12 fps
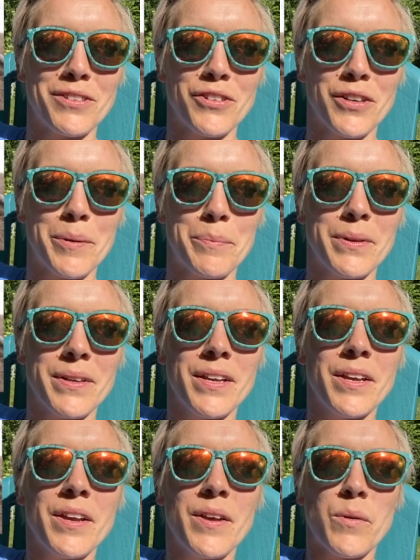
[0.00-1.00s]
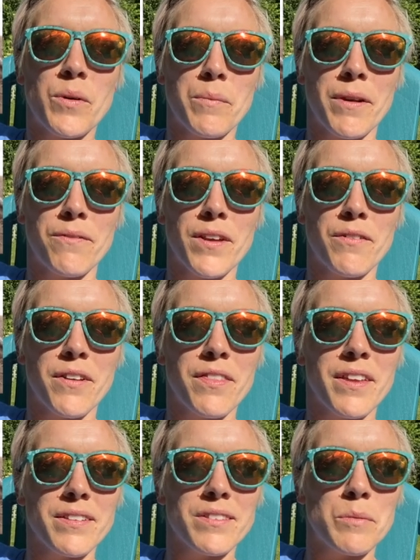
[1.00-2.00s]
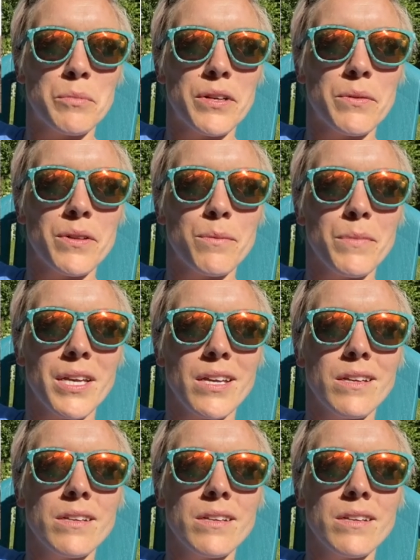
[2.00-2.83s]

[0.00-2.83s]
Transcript: trip. One of my favorite things to bring with me?